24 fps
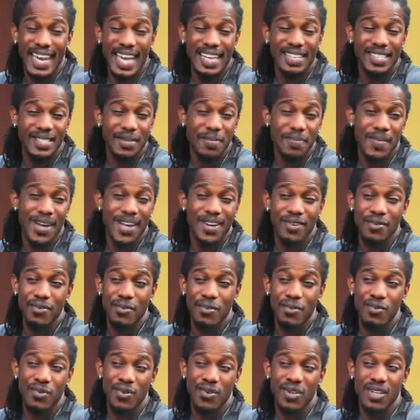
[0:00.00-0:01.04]
Killer is the man
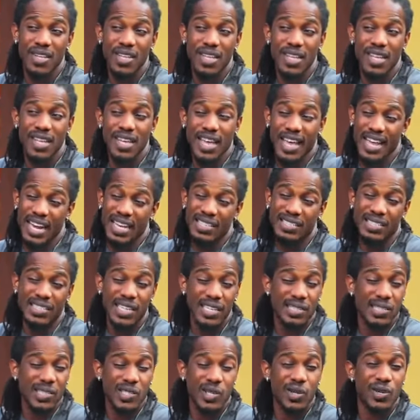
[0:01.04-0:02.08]
who kind of
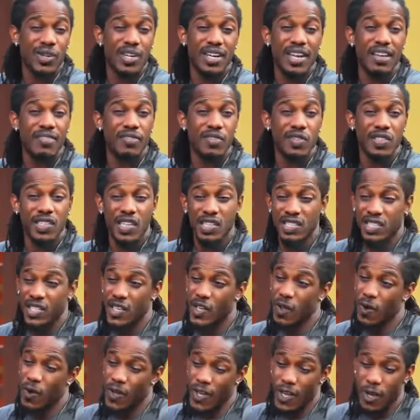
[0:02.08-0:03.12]
set certain levels and
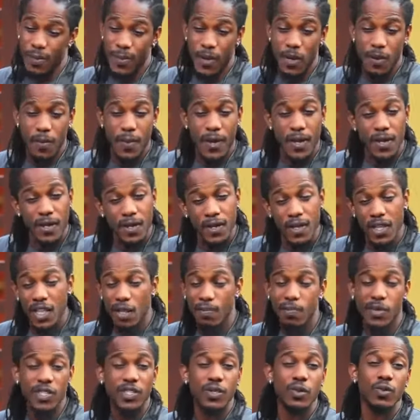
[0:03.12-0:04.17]
say, yo, hear me, no man,
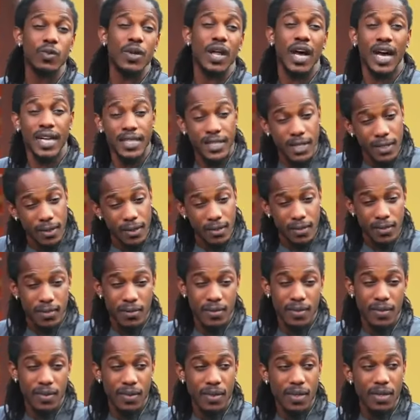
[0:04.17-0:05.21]
my tune hot, you know.
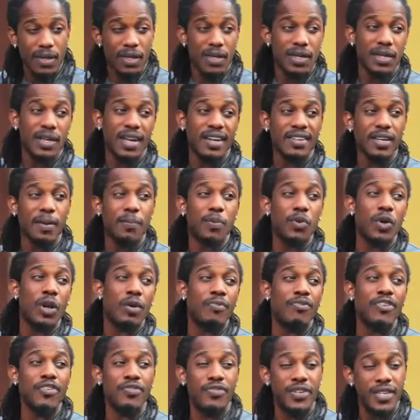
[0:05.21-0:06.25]
That I
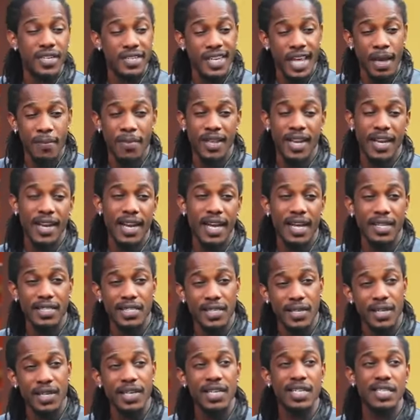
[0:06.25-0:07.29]
pull up 15 times in a
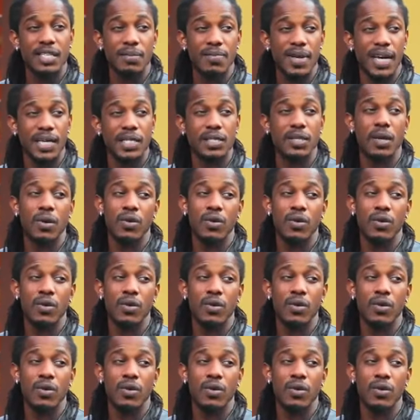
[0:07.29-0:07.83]
dance, you know, listen me a